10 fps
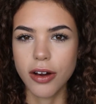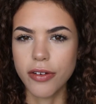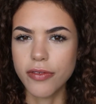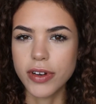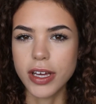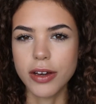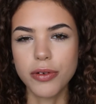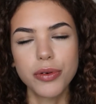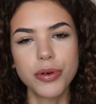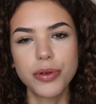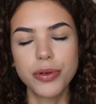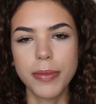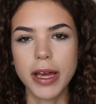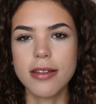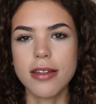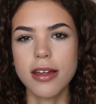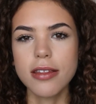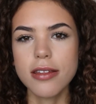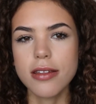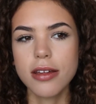it will all make
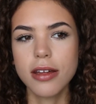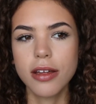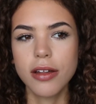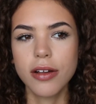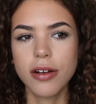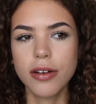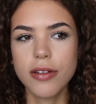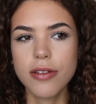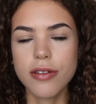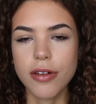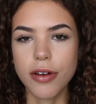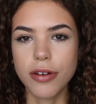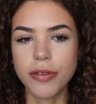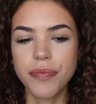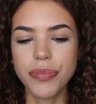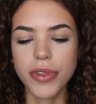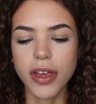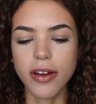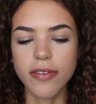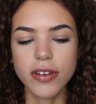sense. So
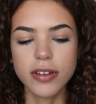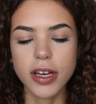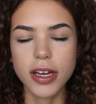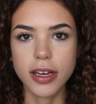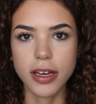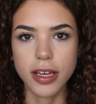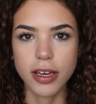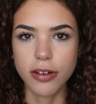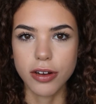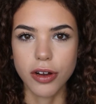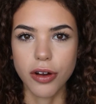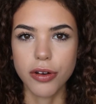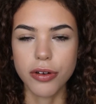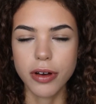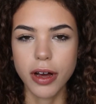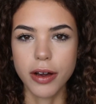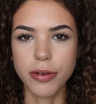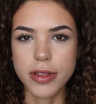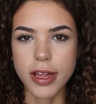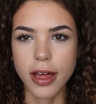I feel like a year ago I
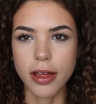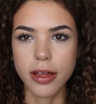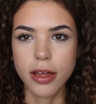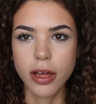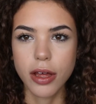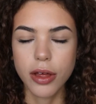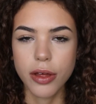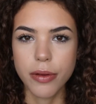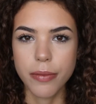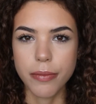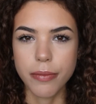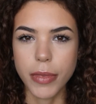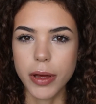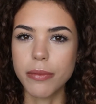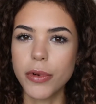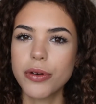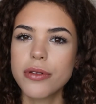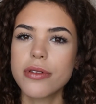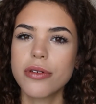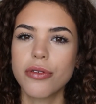was at my
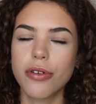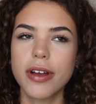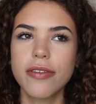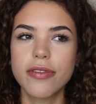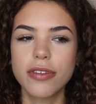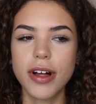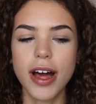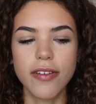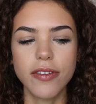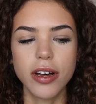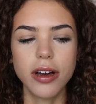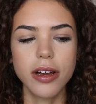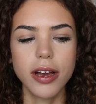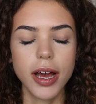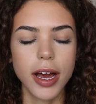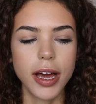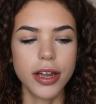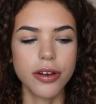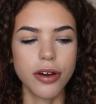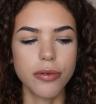most grateful ever
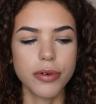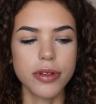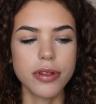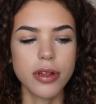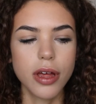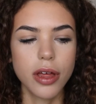and I was